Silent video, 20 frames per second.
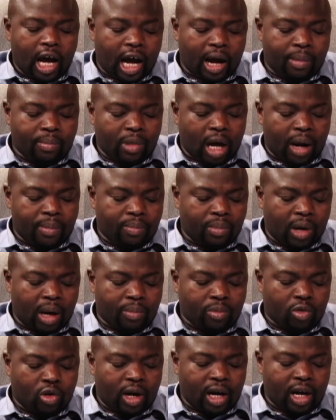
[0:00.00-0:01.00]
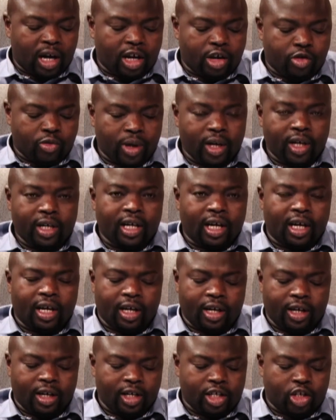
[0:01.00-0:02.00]
I'm gonna read
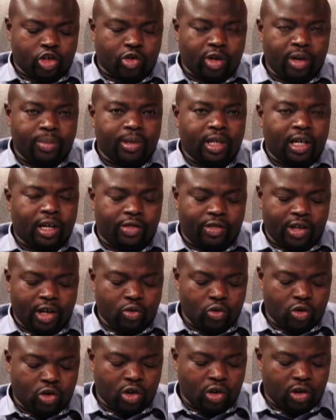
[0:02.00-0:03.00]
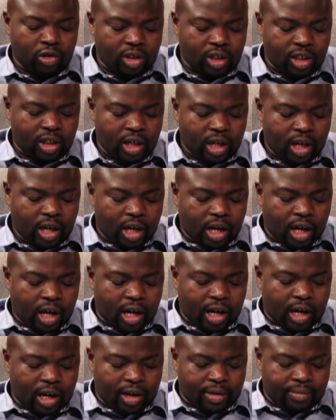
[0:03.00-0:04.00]
a scripture, then we'll close.
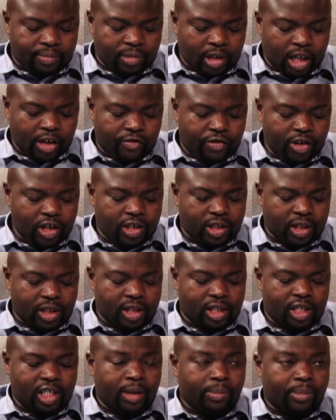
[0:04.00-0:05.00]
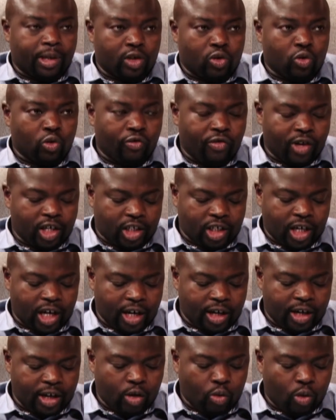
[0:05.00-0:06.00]
Ephesians chapter 2 verse
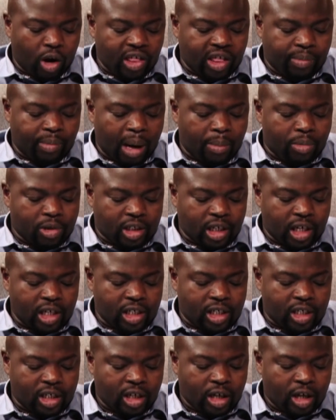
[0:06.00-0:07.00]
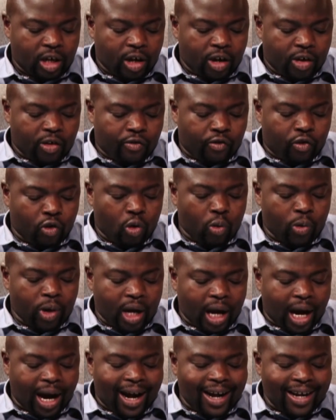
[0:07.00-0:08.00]
10, where the Bible says, "For we
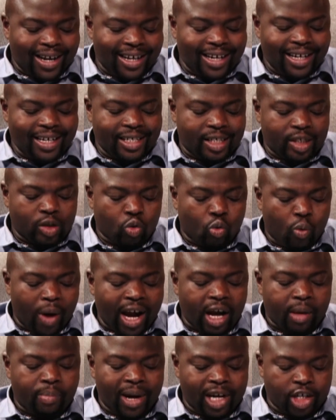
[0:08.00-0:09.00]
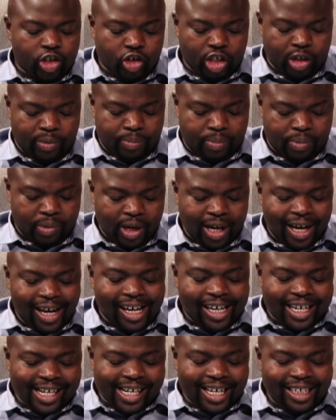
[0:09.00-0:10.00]
are His workmanship,
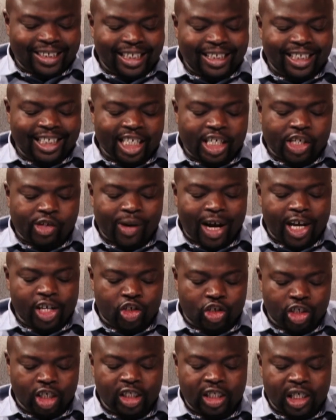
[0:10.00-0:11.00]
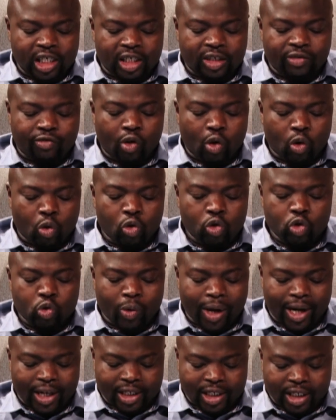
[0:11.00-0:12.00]
created in Christ Jesus for good
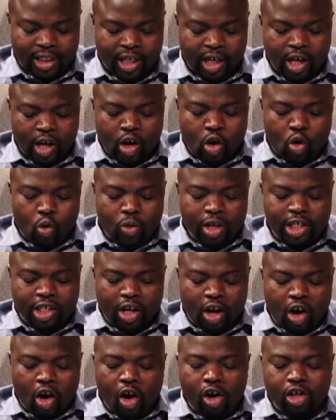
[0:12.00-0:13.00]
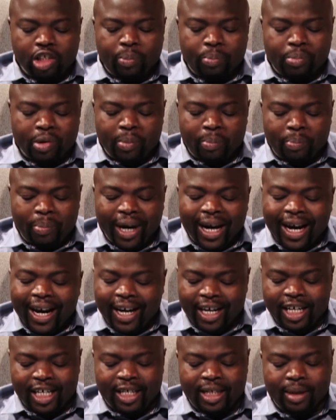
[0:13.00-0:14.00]
works, which God
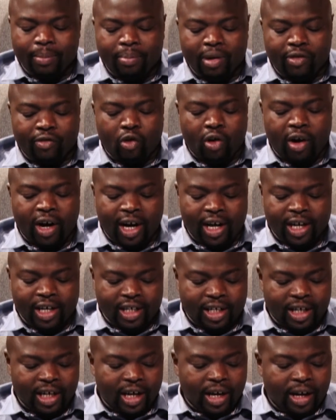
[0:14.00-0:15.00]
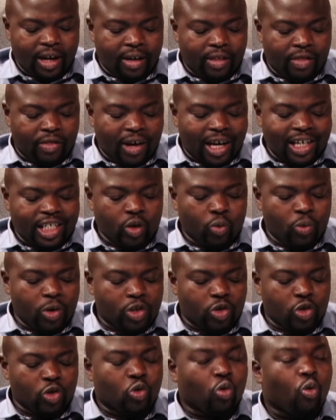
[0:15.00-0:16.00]
prepared beforehand that we
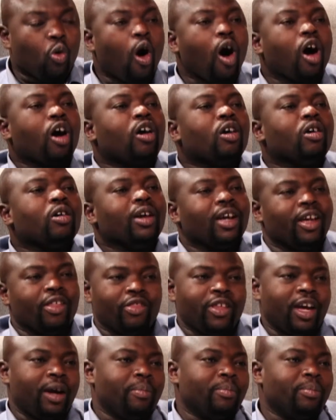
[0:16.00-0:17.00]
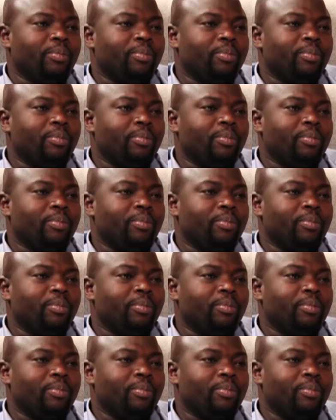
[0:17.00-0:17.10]
should walk in them."